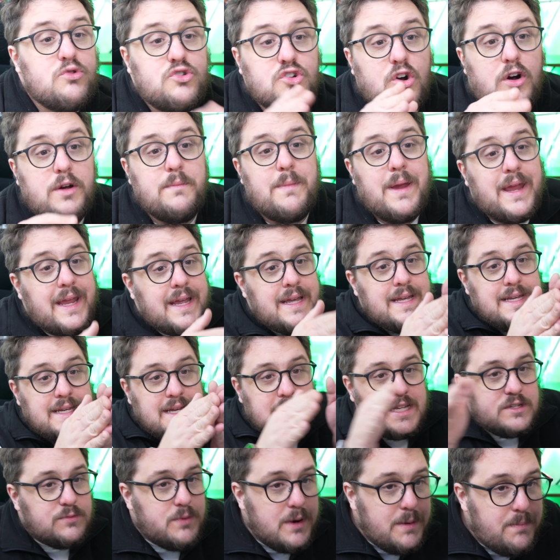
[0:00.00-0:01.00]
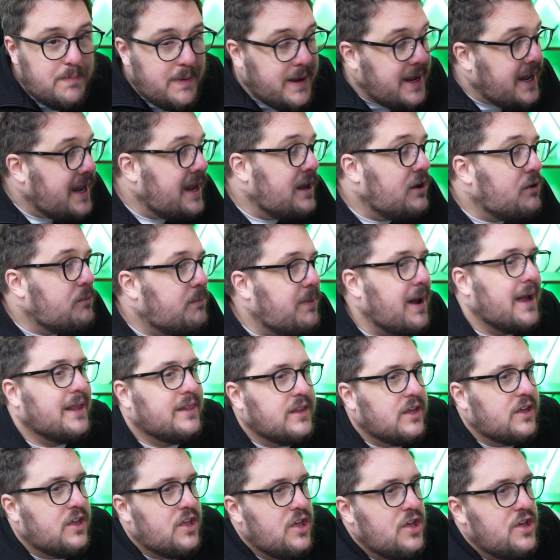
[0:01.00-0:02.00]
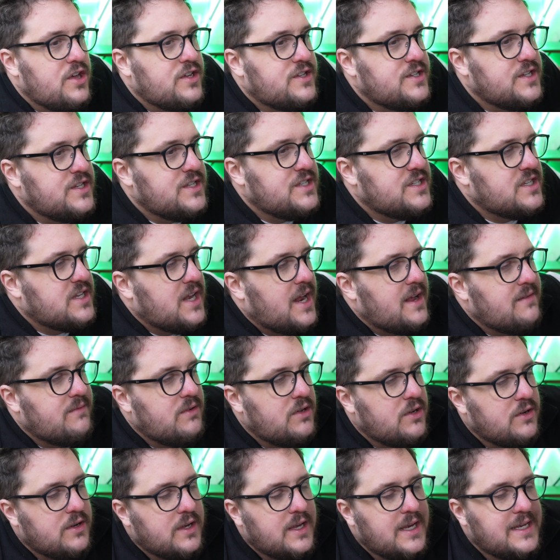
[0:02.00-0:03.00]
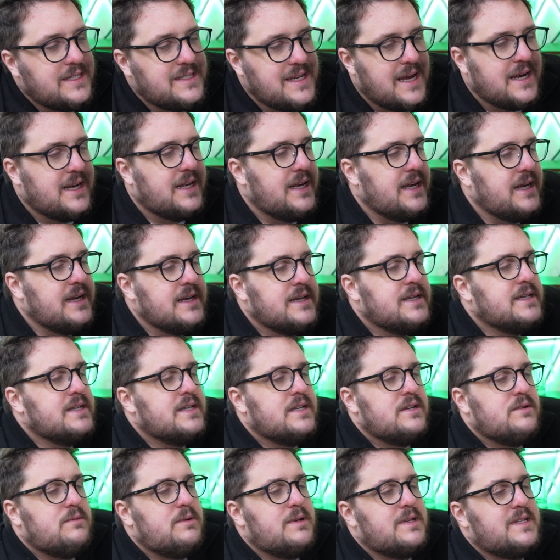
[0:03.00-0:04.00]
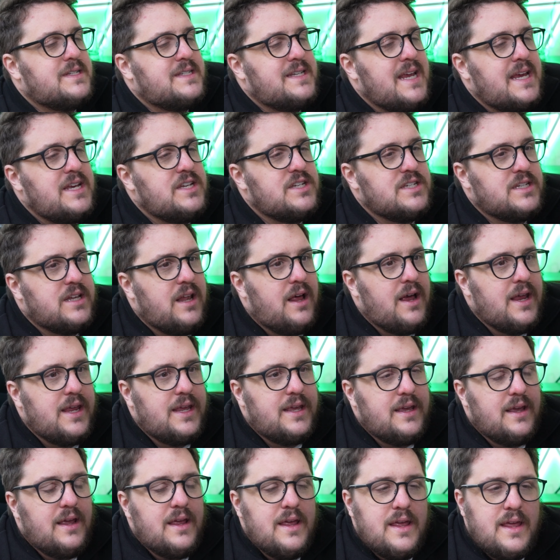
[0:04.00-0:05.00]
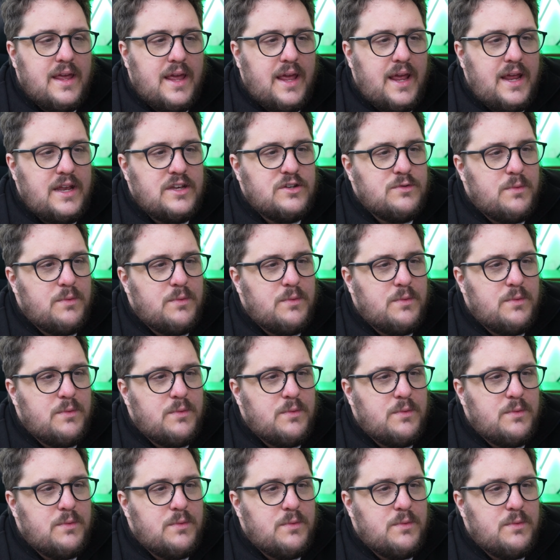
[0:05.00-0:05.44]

join me as we peel back the curtains and have a look exactly what Sage is like in